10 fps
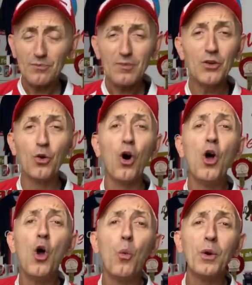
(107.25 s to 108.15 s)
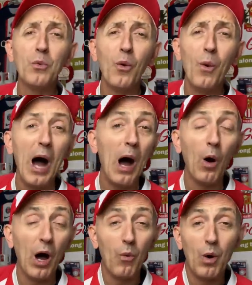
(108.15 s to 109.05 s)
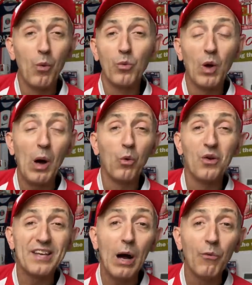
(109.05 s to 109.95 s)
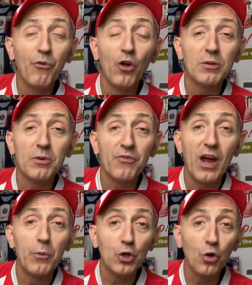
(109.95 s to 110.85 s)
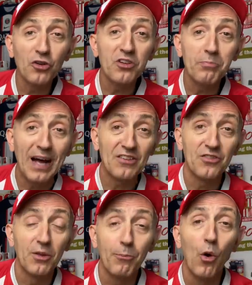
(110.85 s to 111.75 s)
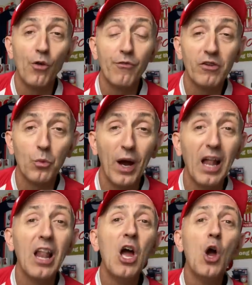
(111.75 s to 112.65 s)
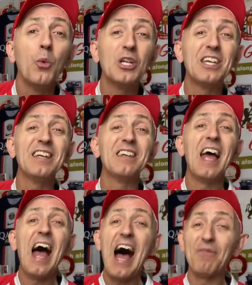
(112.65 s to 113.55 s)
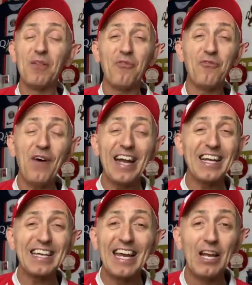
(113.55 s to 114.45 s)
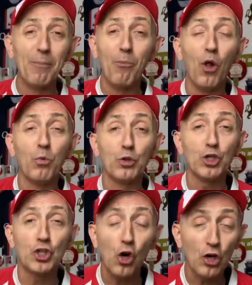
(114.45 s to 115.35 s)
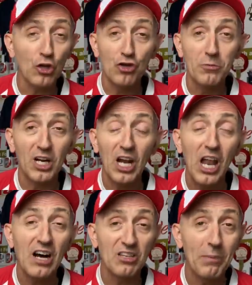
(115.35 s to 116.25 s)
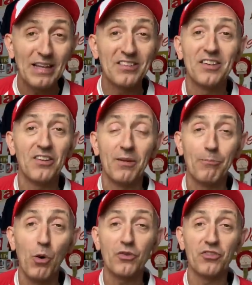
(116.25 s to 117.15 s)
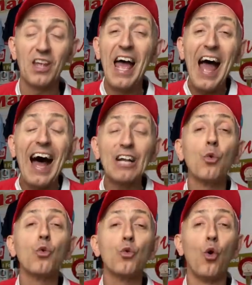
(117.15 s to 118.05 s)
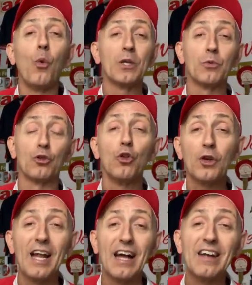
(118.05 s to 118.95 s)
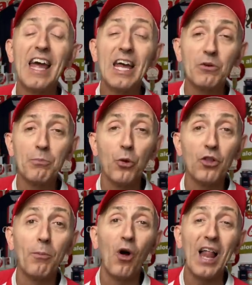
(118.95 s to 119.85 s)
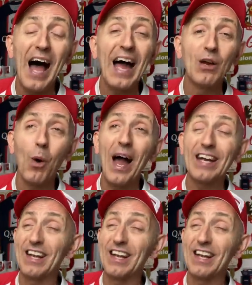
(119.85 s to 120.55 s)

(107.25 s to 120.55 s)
you know, we were our own downfall, to be fair. We couldn't pass the ball very well. We didn't have the finer killer ball. We were shocking. Some of Clark's passes into the boxes, I don't know what he was looking at. He was putting the ball high, wide, and